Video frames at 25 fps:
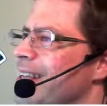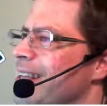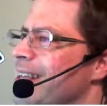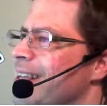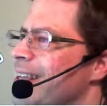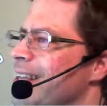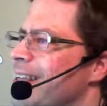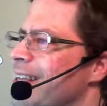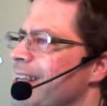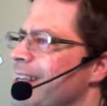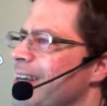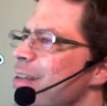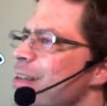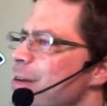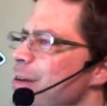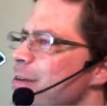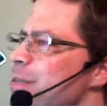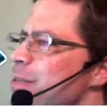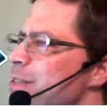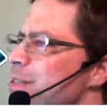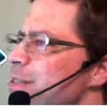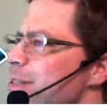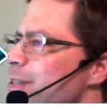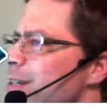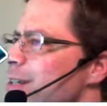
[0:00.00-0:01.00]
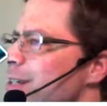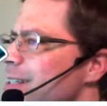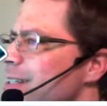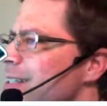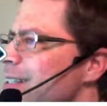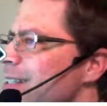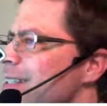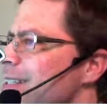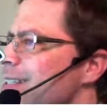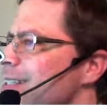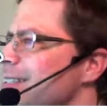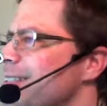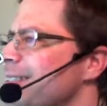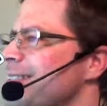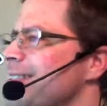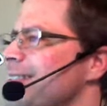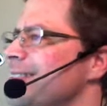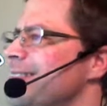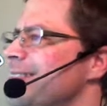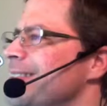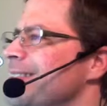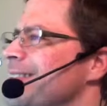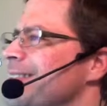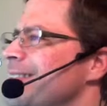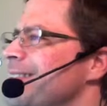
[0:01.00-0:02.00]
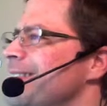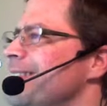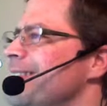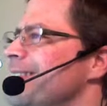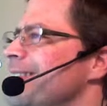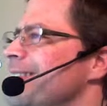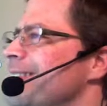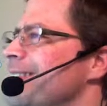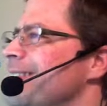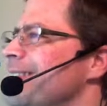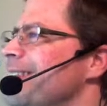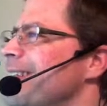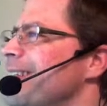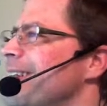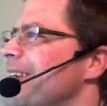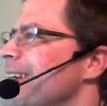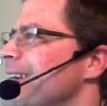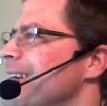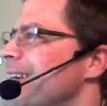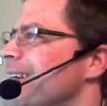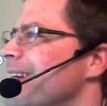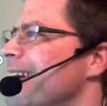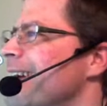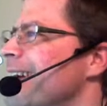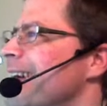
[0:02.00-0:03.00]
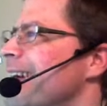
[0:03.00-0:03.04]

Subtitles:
That's where the the Trick Track double up or